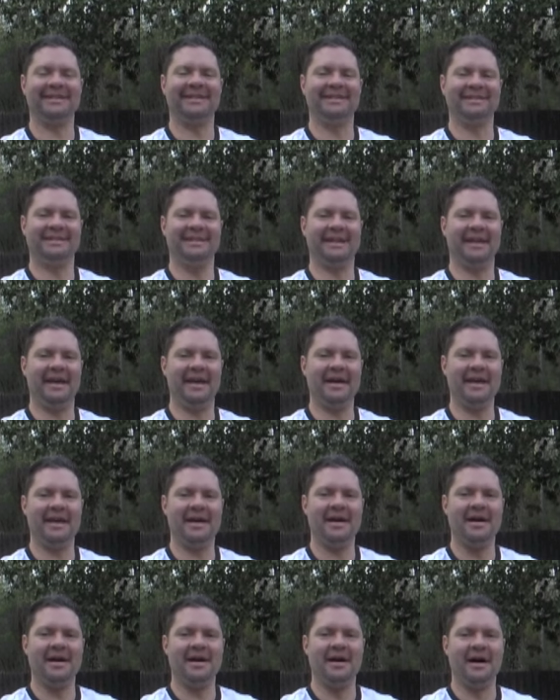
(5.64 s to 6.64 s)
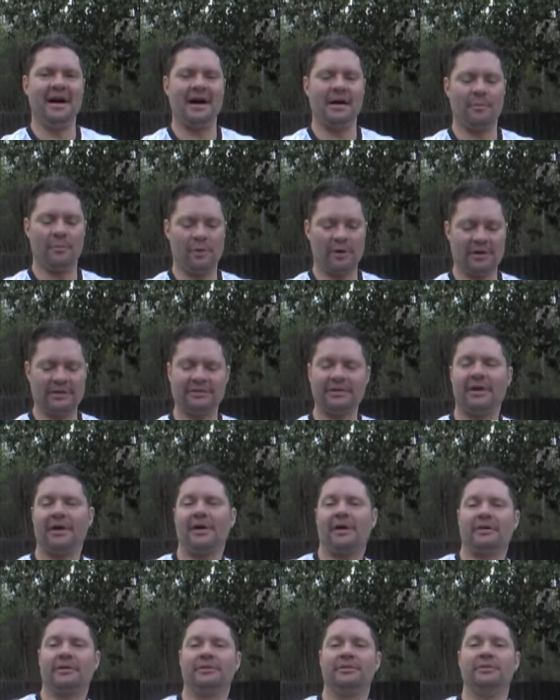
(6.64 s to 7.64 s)
and today I want to
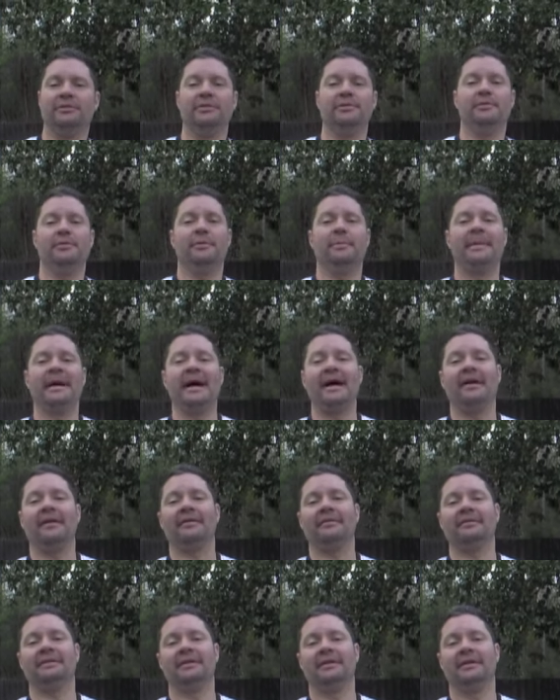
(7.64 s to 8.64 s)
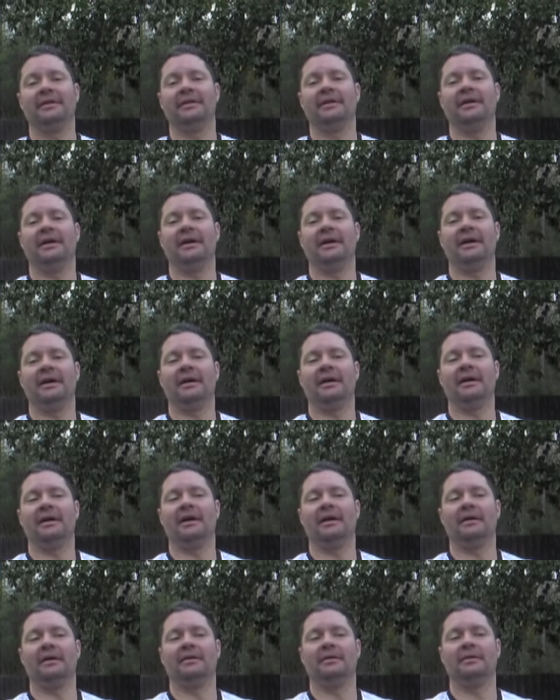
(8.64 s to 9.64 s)
talk to you about
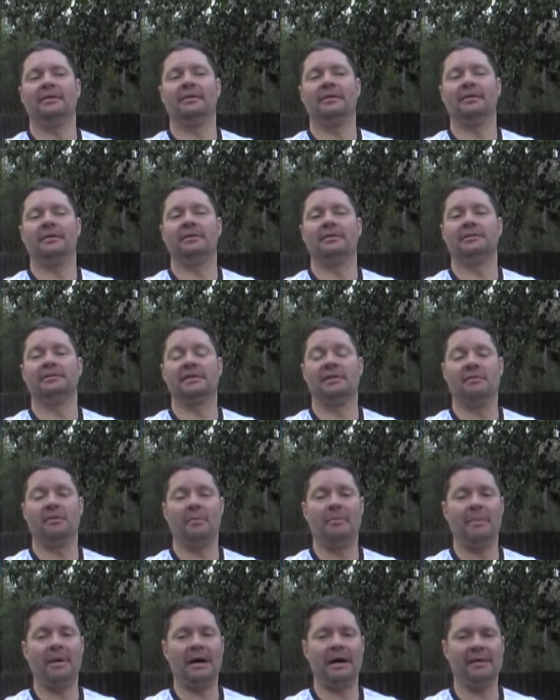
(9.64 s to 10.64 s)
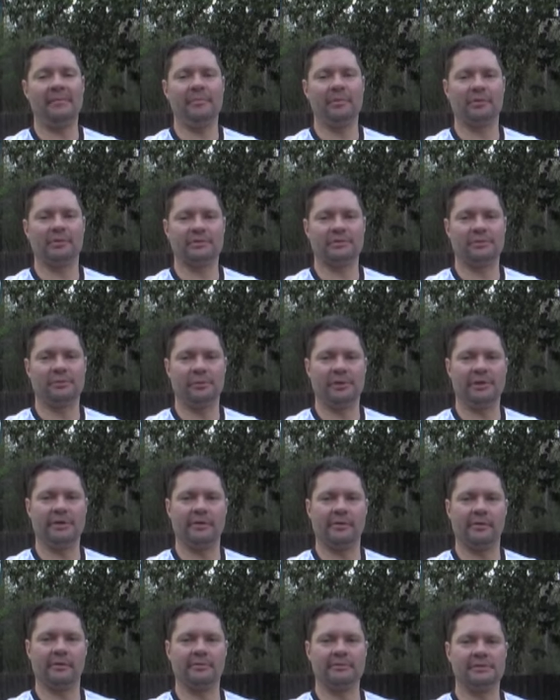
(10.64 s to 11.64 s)
uh, some of my personal
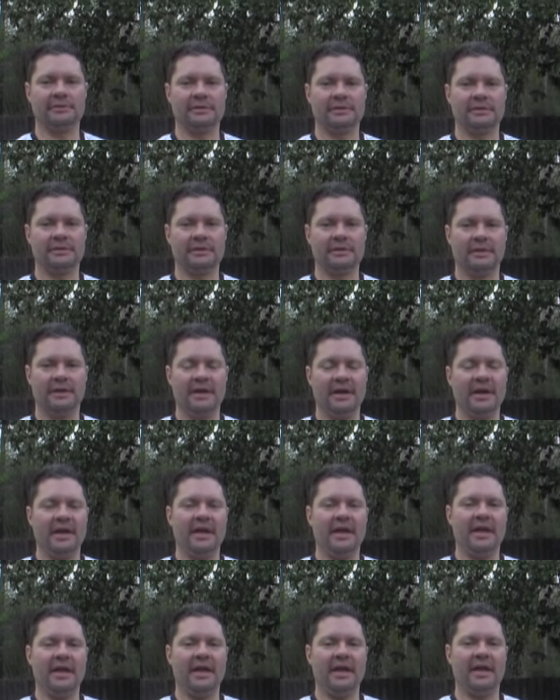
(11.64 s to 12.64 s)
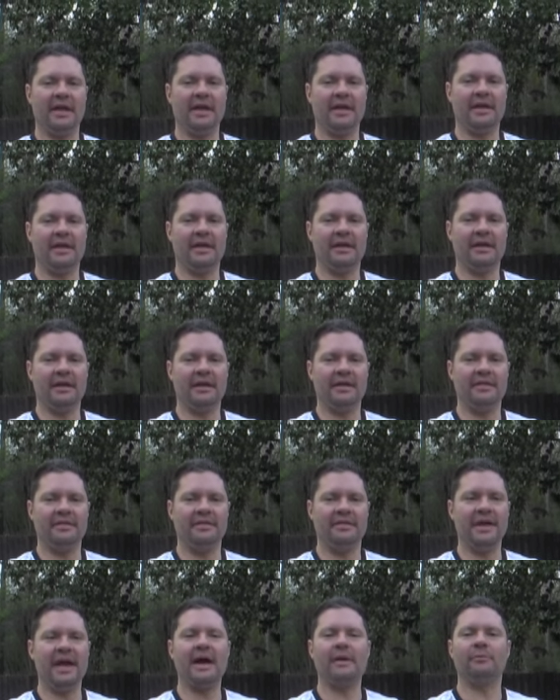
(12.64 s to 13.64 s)
heroes and
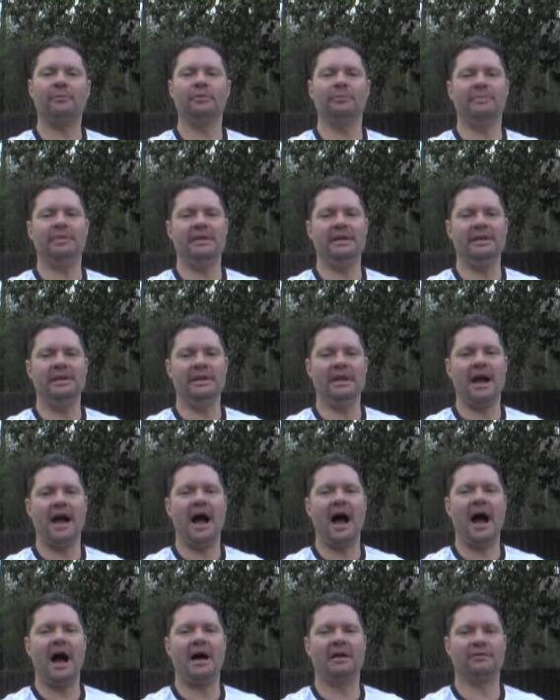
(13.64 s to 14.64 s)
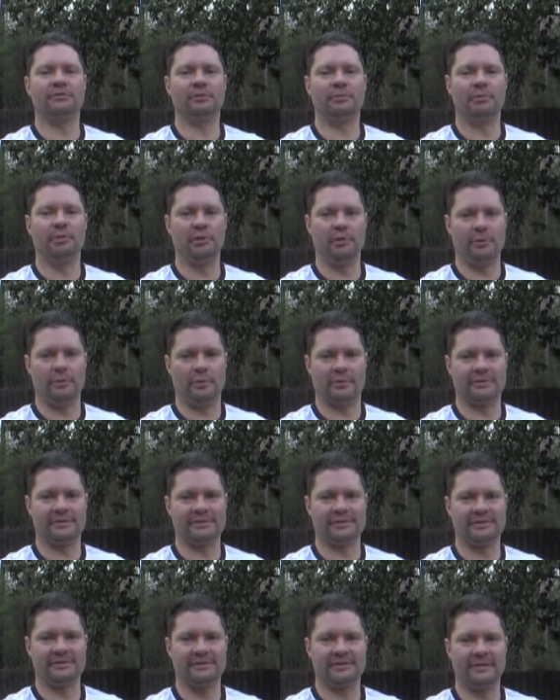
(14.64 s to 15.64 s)
that would be
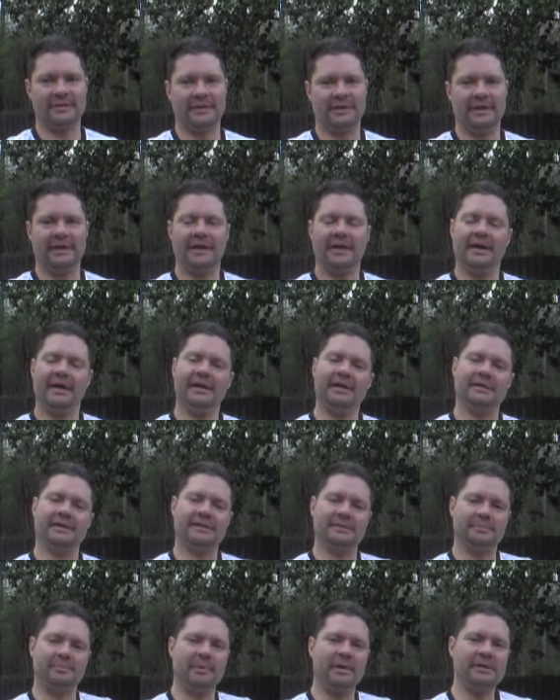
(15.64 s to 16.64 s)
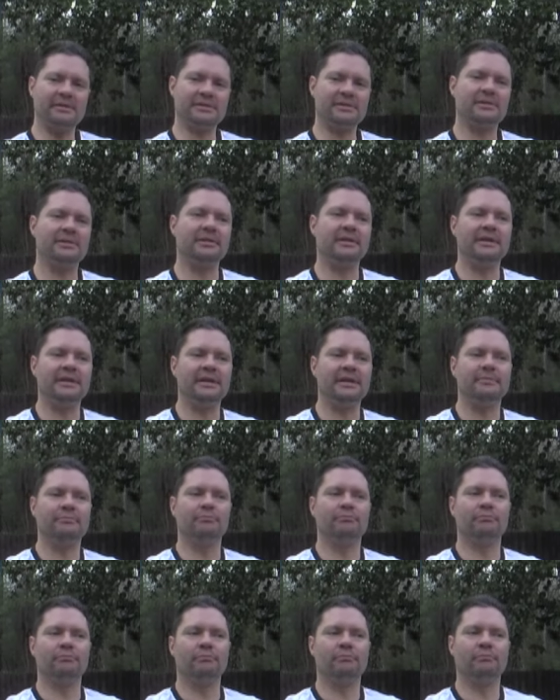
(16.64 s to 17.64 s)
entrepreneurs and especially
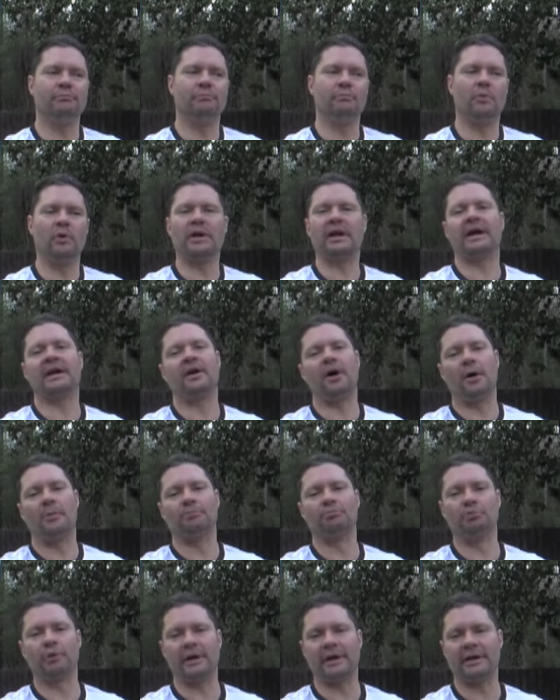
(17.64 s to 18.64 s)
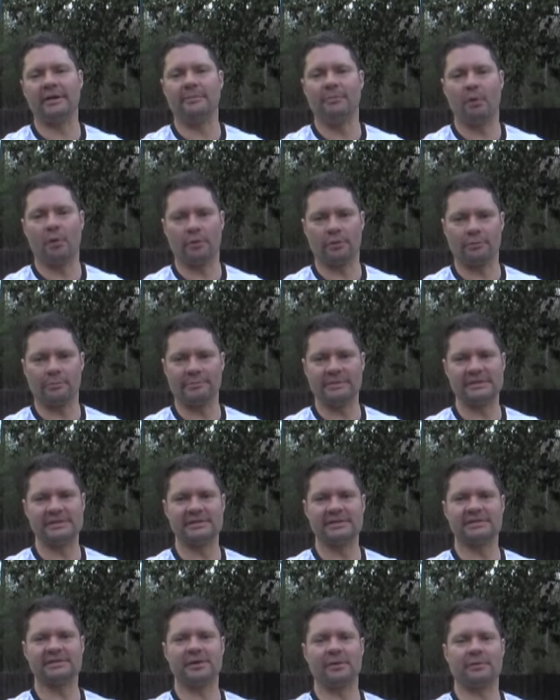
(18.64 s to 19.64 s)
what I call brick and mortar
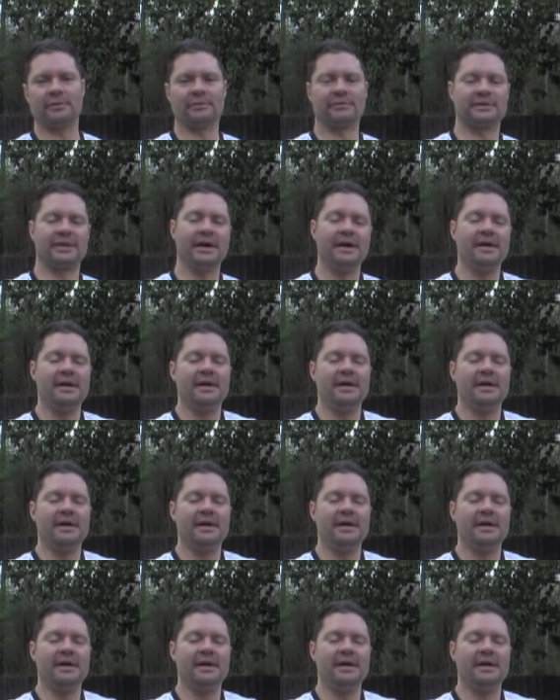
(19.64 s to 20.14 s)
business owners.